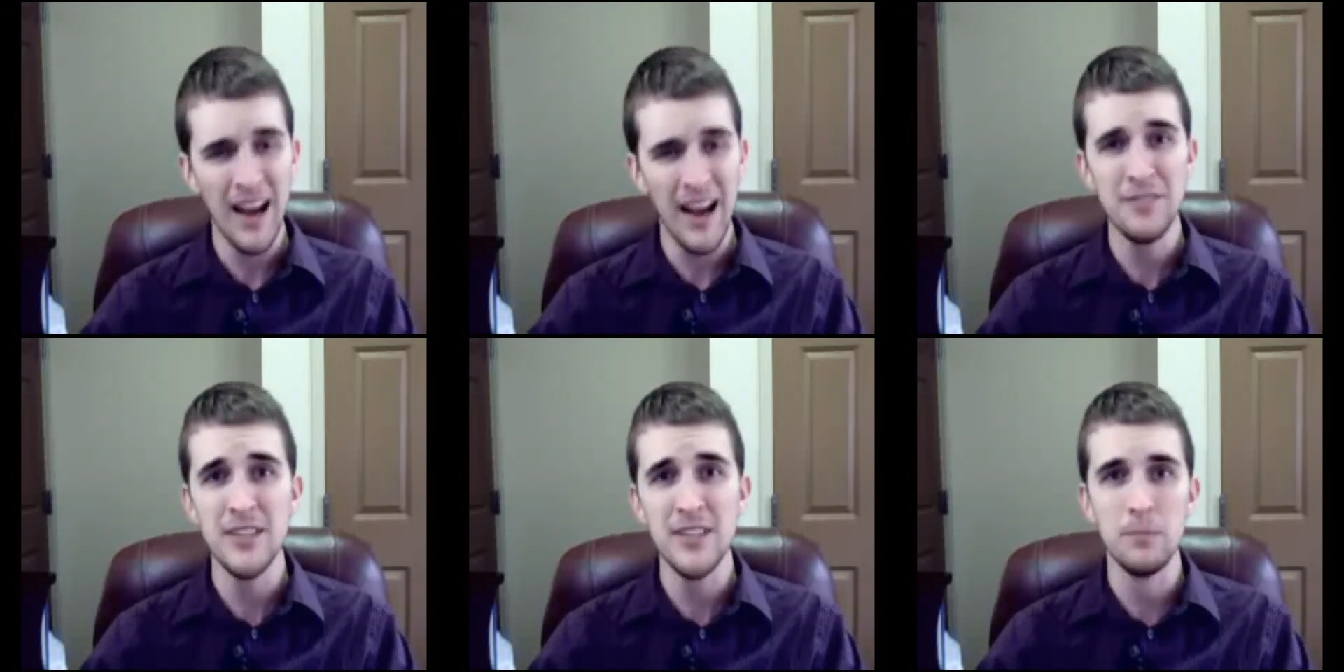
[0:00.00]

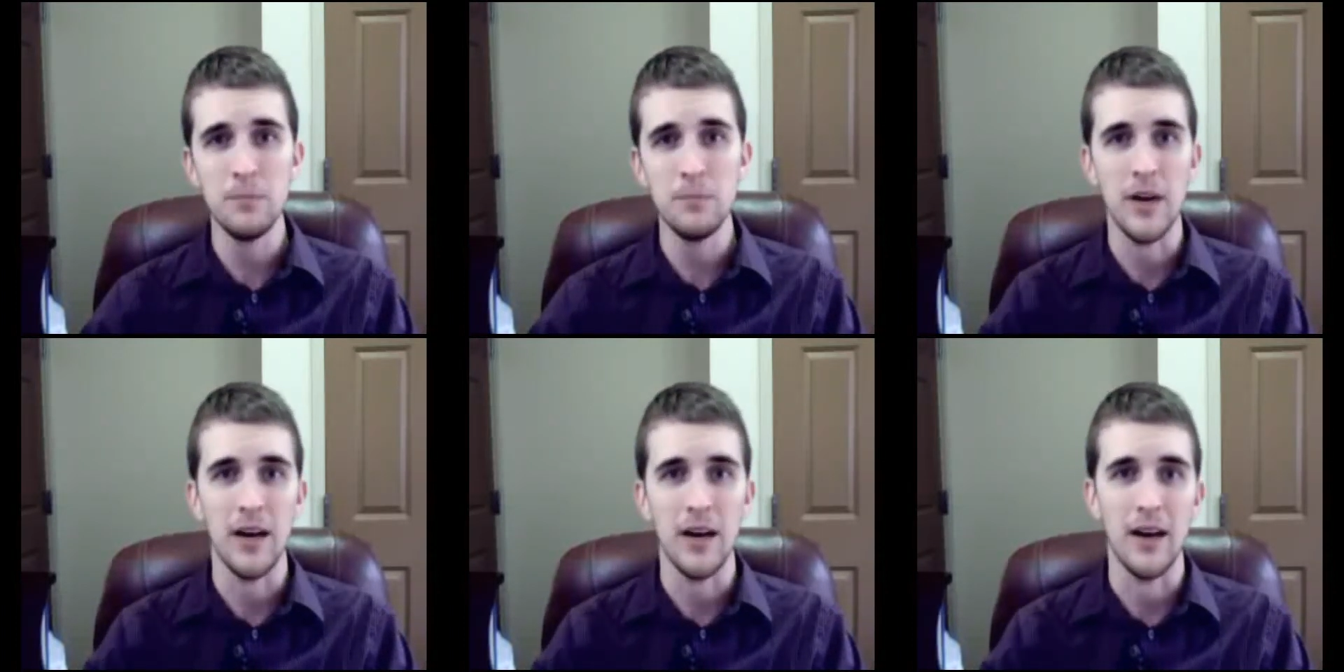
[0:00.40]

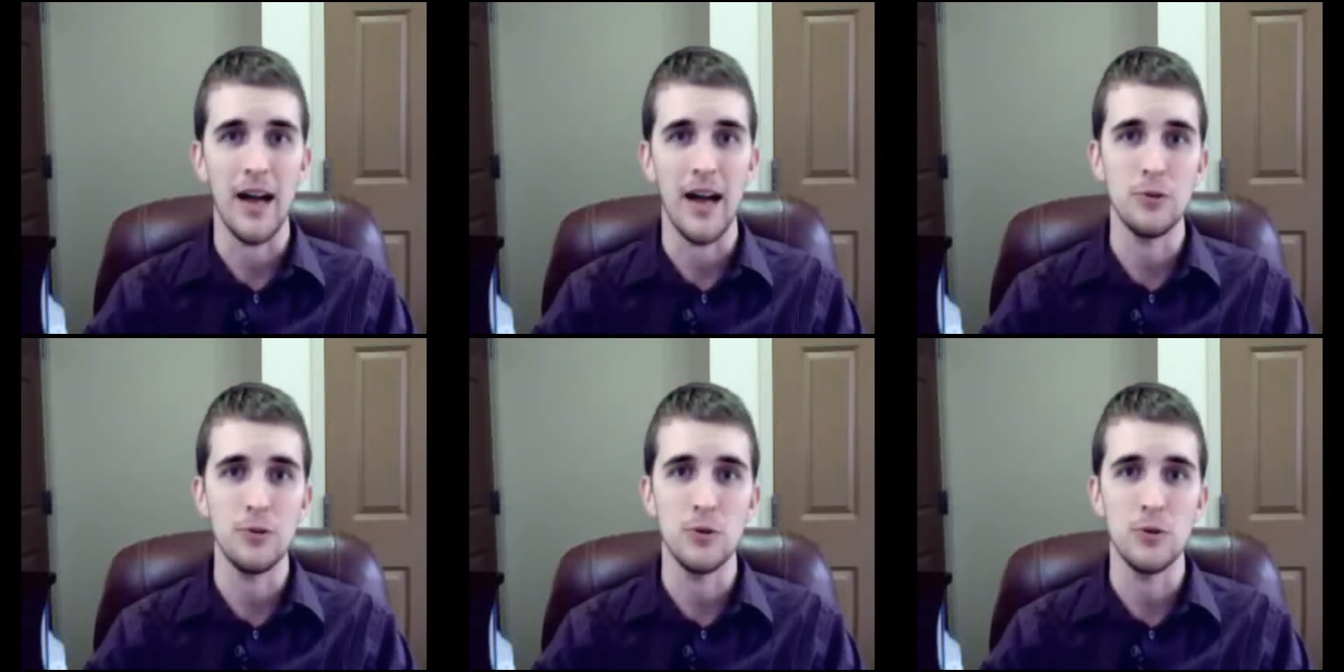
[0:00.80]

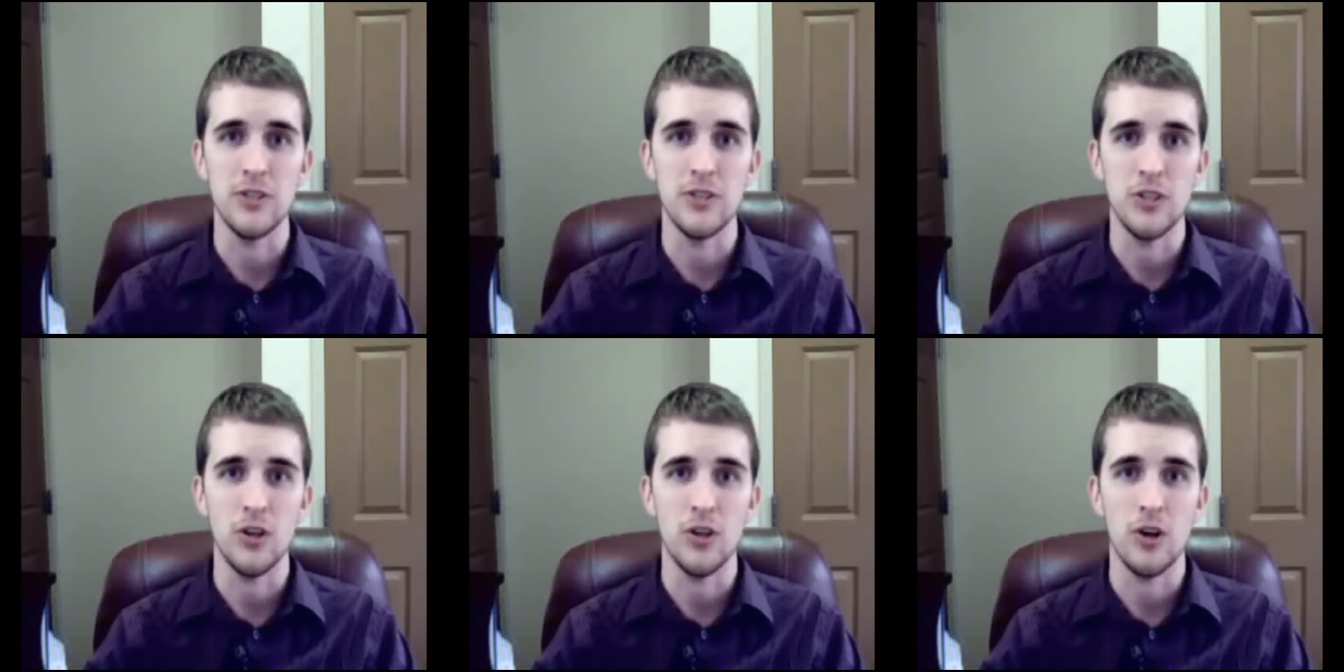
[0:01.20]

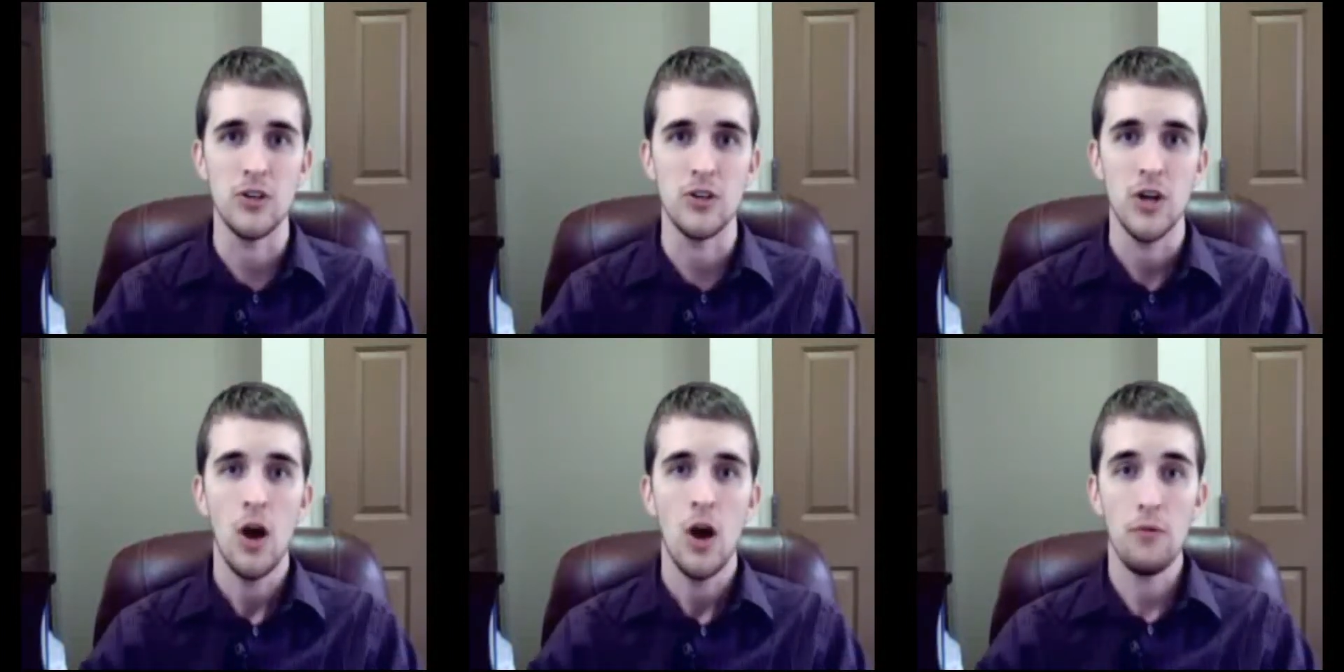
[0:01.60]
outsourcing
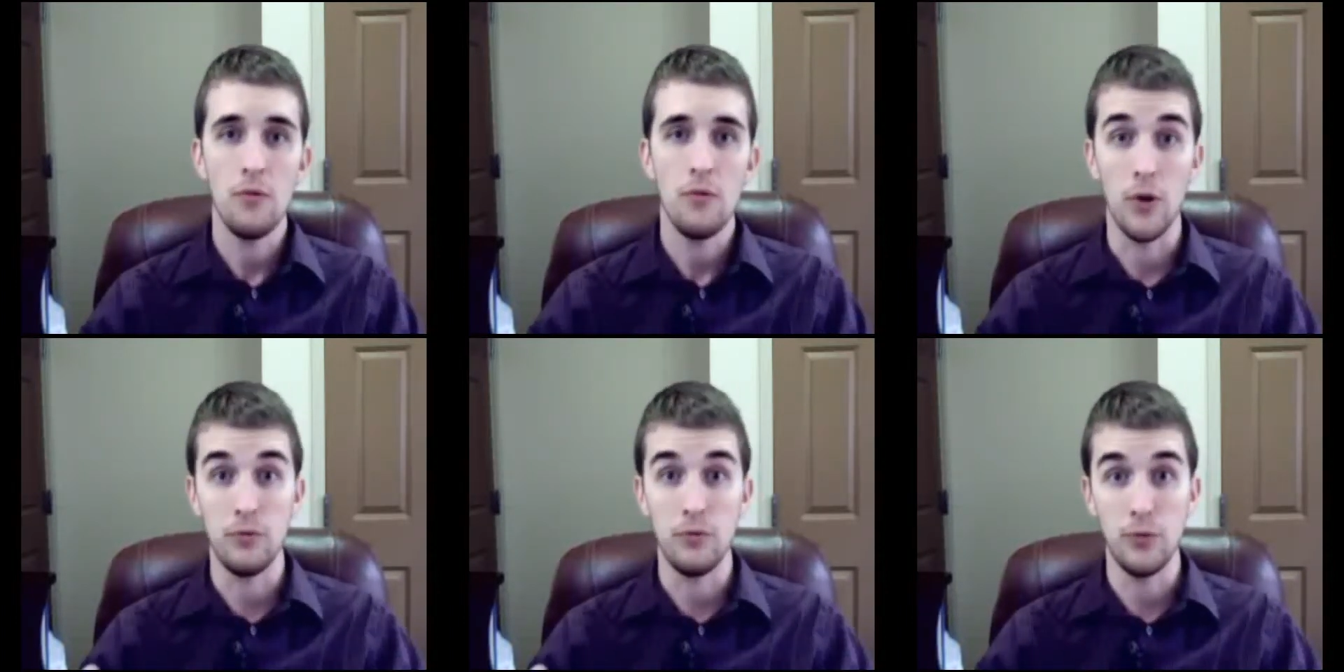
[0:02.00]
charge
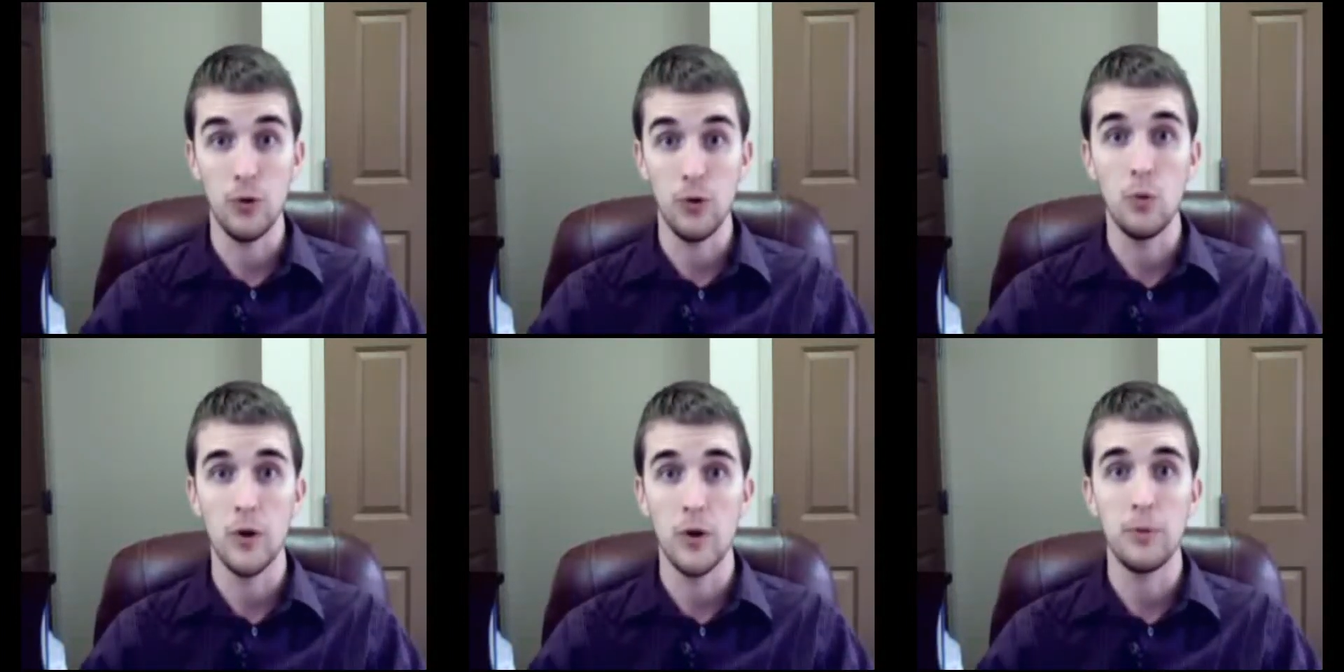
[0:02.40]
for a
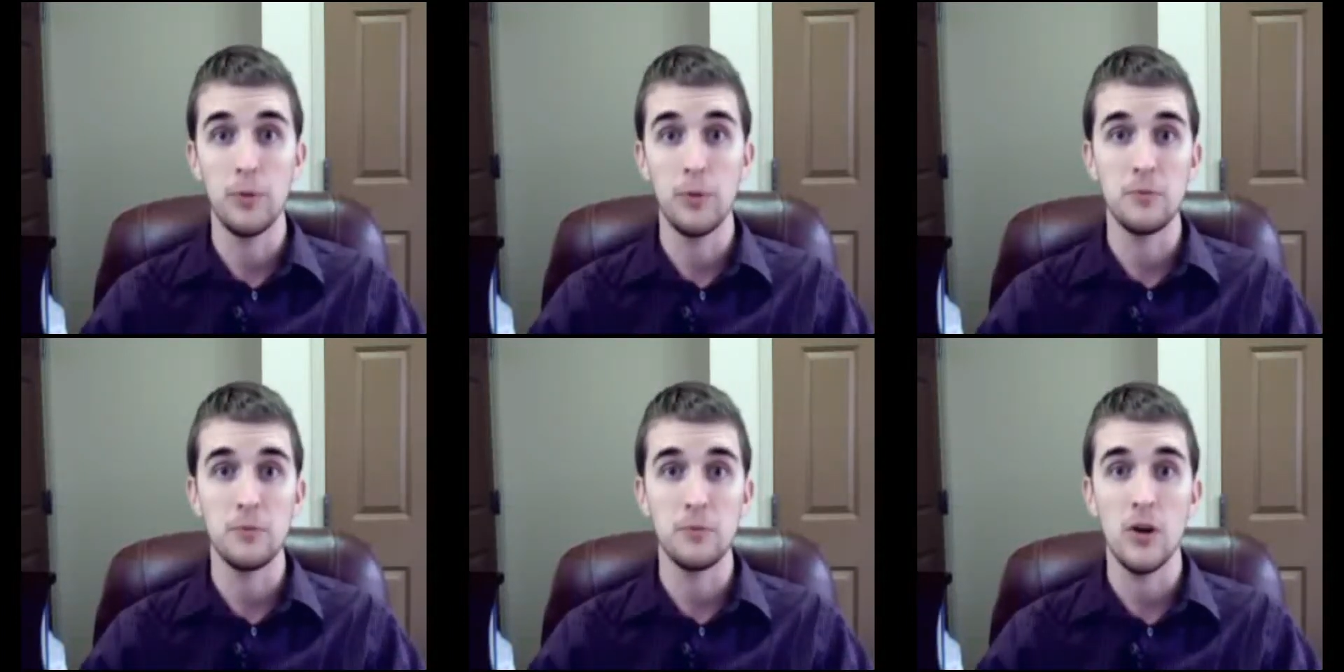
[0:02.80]
full
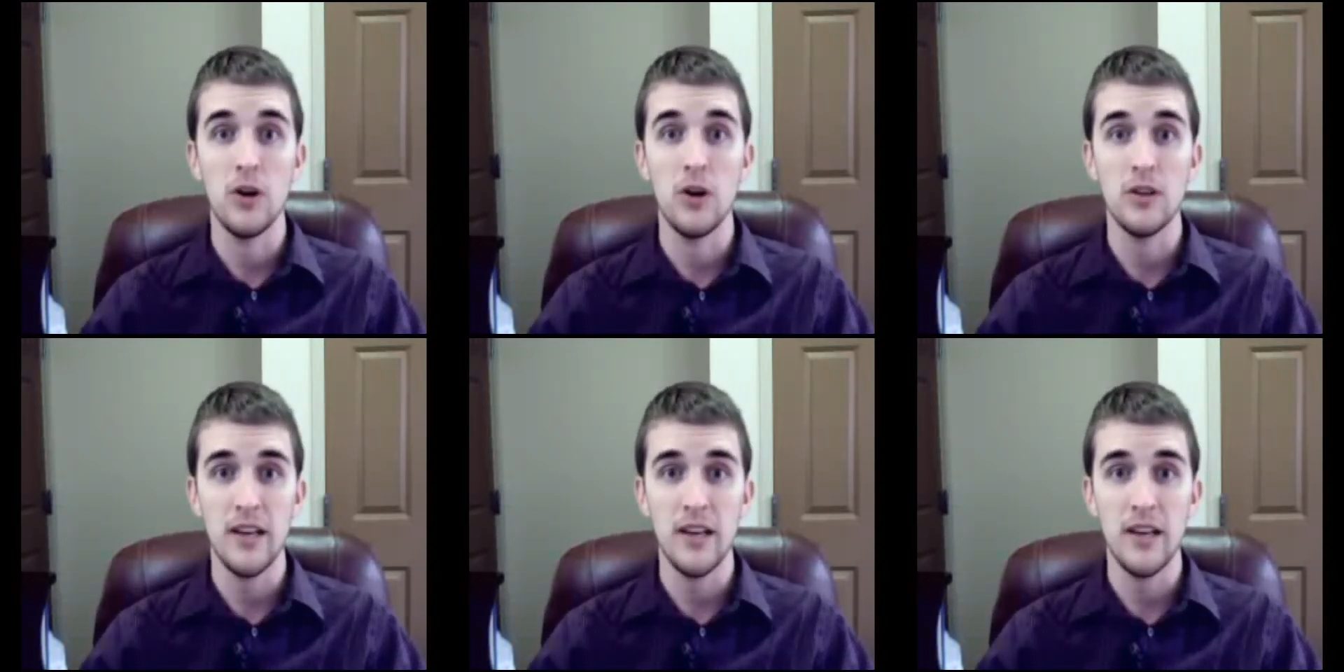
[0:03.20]
WordPress blog